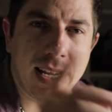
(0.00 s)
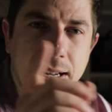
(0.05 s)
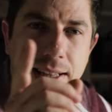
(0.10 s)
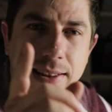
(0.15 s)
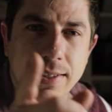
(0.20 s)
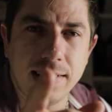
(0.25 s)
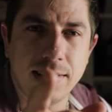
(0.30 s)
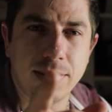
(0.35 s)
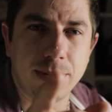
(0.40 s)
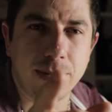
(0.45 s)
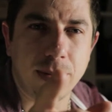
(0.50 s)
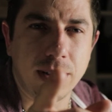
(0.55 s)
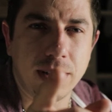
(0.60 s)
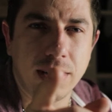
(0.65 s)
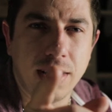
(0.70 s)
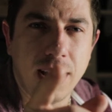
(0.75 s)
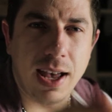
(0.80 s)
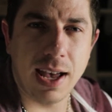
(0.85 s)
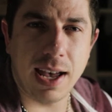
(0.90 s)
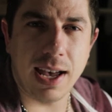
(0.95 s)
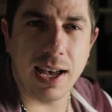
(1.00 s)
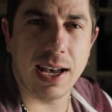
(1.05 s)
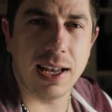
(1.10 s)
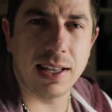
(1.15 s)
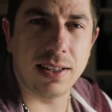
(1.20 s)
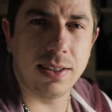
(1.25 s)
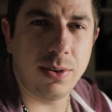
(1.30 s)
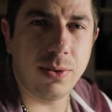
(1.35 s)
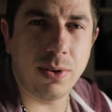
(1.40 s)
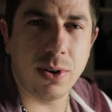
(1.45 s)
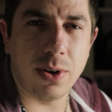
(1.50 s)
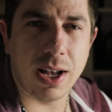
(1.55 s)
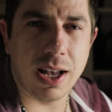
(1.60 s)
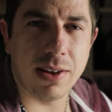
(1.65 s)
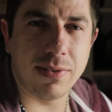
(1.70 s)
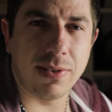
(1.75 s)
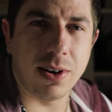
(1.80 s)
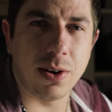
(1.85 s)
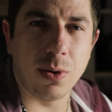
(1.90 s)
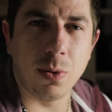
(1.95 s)
like this one, and you don't
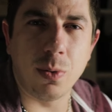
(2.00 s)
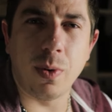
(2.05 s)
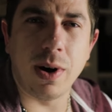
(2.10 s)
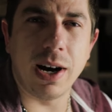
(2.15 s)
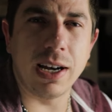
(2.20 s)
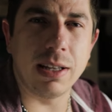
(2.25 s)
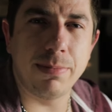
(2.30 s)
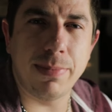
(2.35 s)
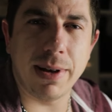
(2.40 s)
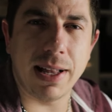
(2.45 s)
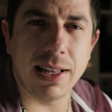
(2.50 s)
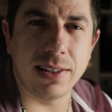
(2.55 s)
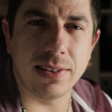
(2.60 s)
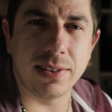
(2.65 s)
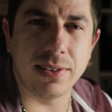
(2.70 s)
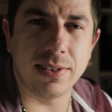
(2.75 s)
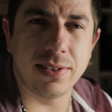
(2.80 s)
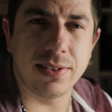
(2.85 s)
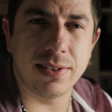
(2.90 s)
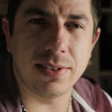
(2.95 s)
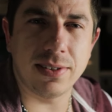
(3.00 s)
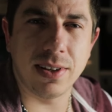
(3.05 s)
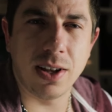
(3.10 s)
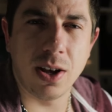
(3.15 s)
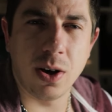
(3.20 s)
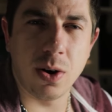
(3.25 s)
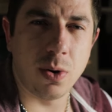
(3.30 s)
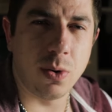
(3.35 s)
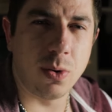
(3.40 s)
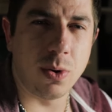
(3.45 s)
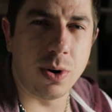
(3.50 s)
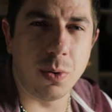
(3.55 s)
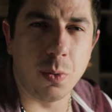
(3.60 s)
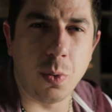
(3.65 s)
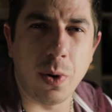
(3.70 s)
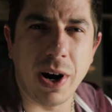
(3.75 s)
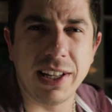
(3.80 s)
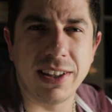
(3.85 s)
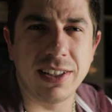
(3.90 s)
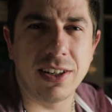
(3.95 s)
have a white balance or
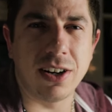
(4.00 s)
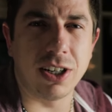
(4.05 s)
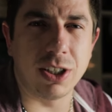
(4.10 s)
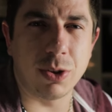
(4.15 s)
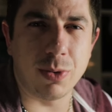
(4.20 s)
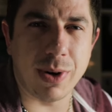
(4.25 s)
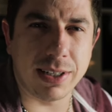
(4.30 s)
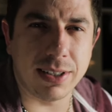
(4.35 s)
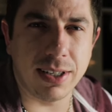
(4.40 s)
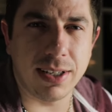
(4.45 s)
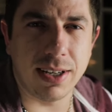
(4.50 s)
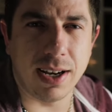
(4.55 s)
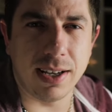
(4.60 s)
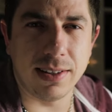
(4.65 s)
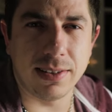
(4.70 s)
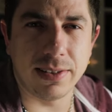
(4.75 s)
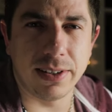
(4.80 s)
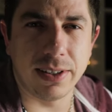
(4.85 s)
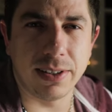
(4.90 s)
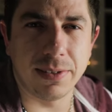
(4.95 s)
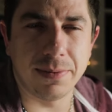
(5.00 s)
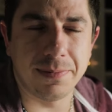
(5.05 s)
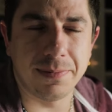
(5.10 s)
white card recognizer?